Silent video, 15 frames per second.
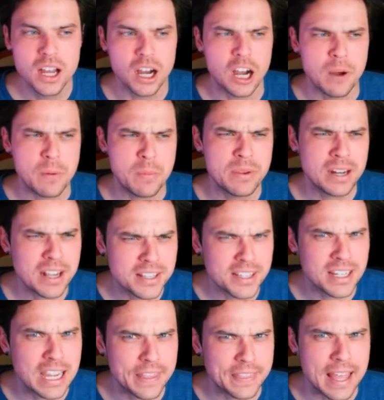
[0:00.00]
Um, it'd be nice to
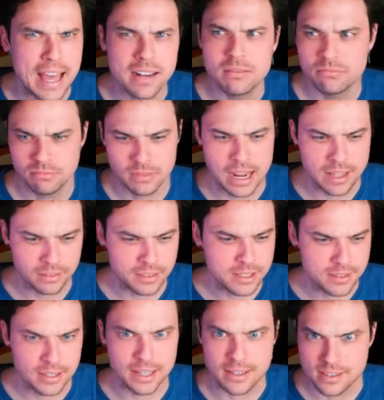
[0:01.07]
get that at
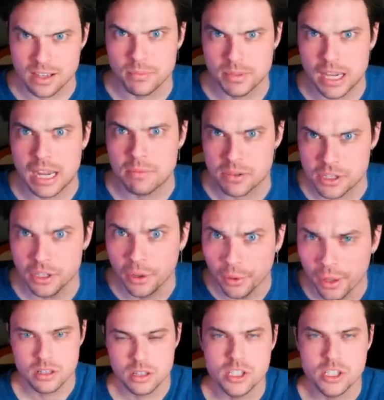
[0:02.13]
least like sometime soon.